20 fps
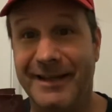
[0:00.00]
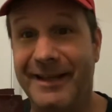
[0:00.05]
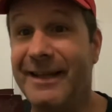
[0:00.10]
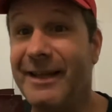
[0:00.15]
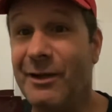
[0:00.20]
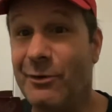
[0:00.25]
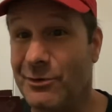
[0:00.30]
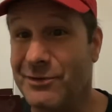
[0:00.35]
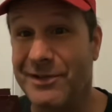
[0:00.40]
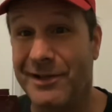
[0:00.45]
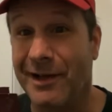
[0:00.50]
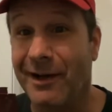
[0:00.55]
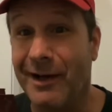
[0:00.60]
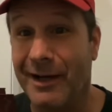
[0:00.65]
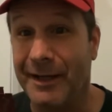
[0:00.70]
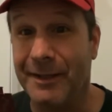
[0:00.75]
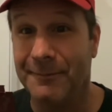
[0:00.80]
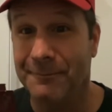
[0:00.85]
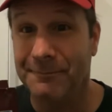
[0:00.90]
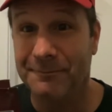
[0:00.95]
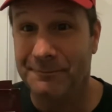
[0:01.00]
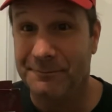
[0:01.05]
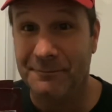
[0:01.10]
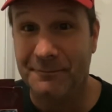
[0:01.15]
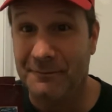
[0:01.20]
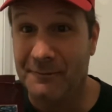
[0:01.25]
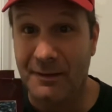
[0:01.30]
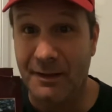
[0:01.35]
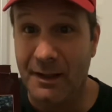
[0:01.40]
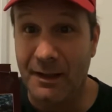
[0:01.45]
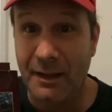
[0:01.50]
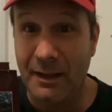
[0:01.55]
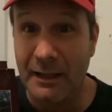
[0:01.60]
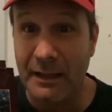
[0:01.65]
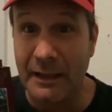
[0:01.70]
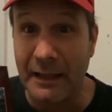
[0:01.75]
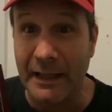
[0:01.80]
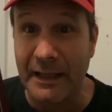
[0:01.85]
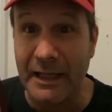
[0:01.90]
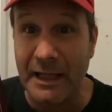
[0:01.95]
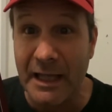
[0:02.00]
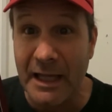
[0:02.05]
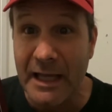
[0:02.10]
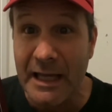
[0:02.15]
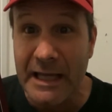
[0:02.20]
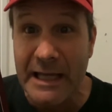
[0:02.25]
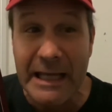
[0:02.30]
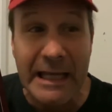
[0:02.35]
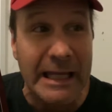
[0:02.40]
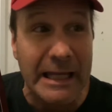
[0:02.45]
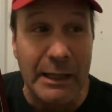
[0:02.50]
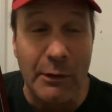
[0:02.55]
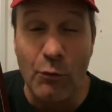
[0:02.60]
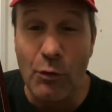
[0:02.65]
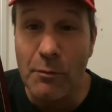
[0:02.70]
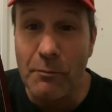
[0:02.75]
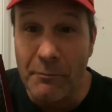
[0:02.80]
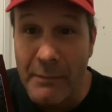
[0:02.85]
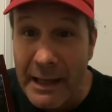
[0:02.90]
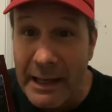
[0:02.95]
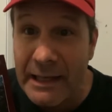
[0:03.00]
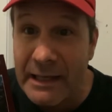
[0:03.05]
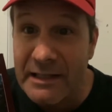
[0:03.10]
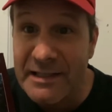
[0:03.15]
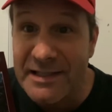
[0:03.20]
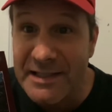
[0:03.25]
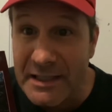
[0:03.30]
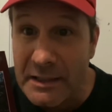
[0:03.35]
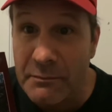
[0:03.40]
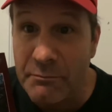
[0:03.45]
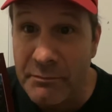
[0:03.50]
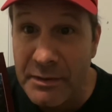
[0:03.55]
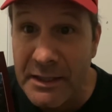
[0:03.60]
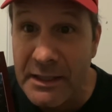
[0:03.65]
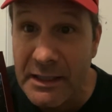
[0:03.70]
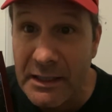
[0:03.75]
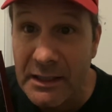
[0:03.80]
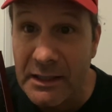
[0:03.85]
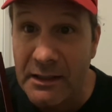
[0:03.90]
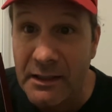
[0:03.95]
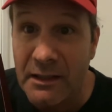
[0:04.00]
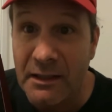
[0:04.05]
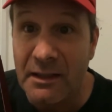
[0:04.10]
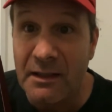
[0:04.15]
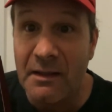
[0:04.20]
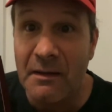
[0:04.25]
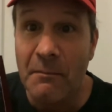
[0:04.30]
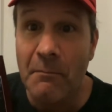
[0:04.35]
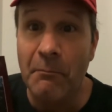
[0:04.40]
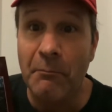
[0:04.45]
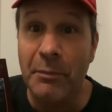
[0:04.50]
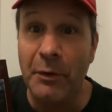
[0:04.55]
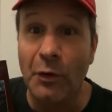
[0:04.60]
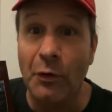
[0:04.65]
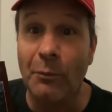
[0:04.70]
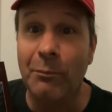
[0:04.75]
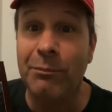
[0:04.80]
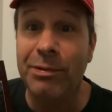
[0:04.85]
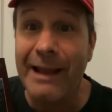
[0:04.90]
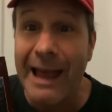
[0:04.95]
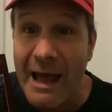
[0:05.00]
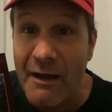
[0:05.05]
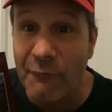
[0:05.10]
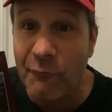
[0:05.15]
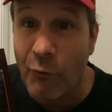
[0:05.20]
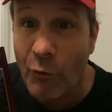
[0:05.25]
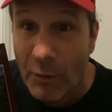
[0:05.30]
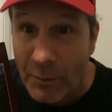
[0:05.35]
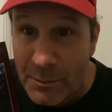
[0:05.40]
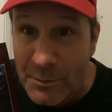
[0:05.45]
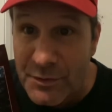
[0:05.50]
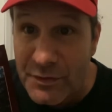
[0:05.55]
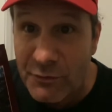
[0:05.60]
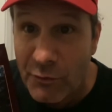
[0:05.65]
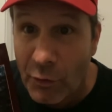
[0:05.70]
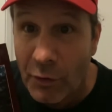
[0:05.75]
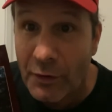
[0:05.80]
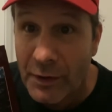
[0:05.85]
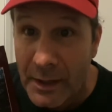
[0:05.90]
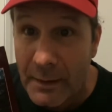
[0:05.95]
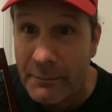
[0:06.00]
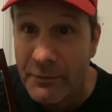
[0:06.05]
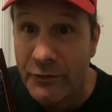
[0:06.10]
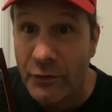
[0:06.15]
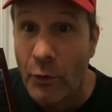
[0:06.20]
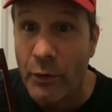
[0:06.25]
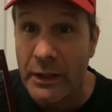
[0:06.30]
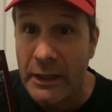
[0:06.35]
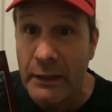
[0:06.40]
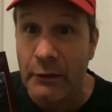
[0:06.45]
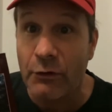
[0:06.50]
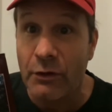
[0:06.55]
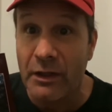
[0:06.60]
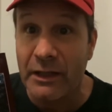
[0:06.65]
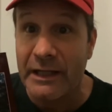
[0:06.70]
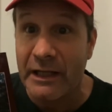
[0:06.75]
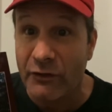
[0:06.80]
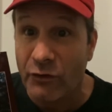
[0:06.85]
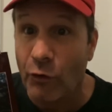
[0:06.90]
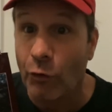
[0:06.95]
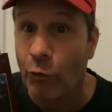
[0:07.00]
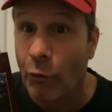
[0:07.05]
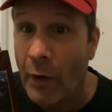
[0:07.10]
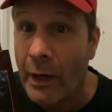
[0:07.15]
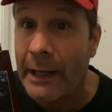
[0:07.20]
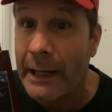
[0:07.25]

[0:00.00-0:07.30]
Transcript: He was the guy. Like, he would make CP build platforms for him so he could get the right